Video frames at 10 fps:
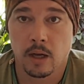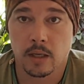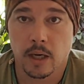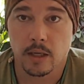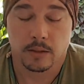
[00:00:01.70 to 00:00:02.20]

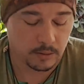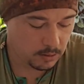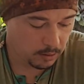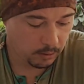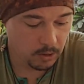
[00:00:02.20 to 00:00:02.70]
Okay,
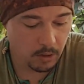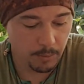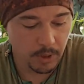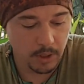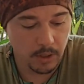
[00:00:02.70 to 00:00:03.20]

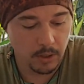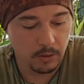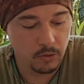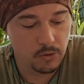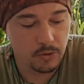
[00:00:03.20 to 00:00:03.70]
time
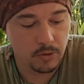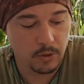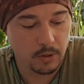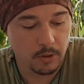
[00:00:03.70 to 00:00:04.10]
is